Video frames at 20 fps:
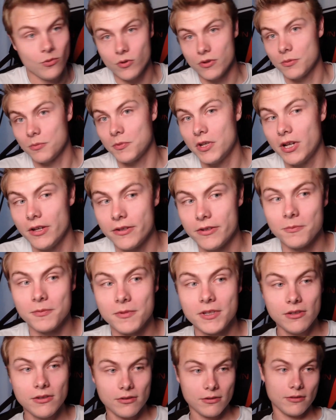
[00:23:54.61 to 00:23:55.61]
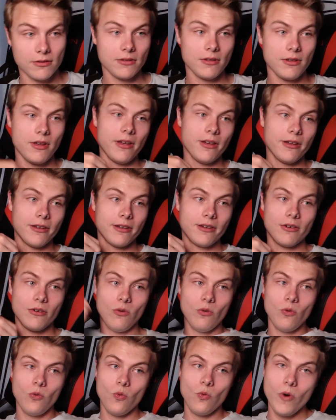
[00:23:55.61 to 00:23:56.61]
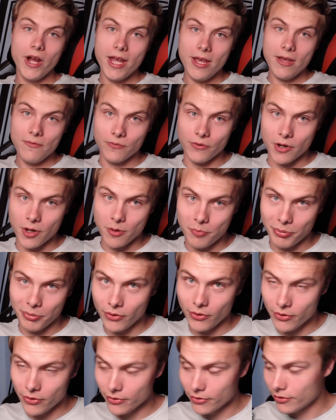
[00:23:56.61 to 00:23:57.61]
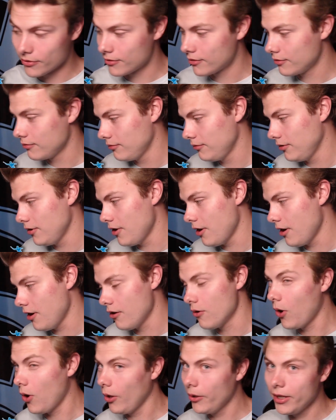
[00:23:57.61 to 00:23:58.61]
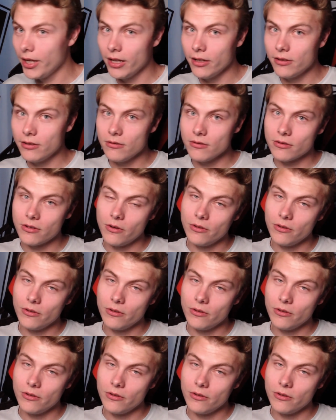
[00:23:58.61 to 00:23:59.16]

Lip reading: some custom t-shirts like Wave Rippers, yo, all you gotta do is go